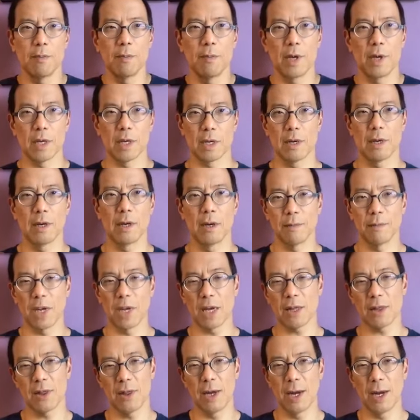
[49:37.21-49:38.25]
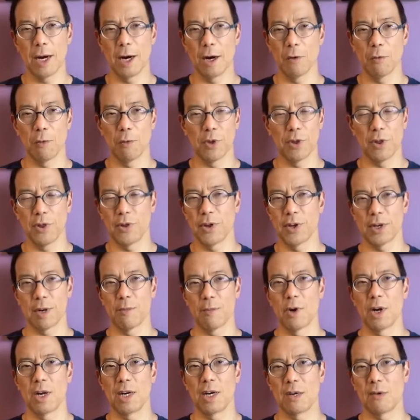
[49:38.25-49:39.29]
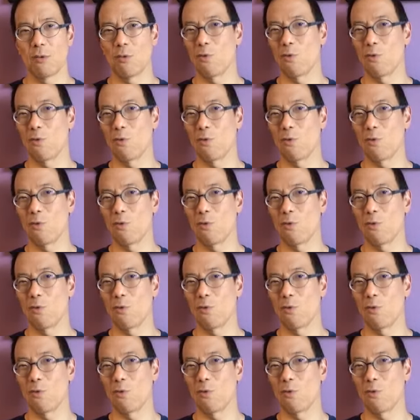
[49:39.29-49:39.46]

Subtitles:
Like, I'm not there with the thing I'm writing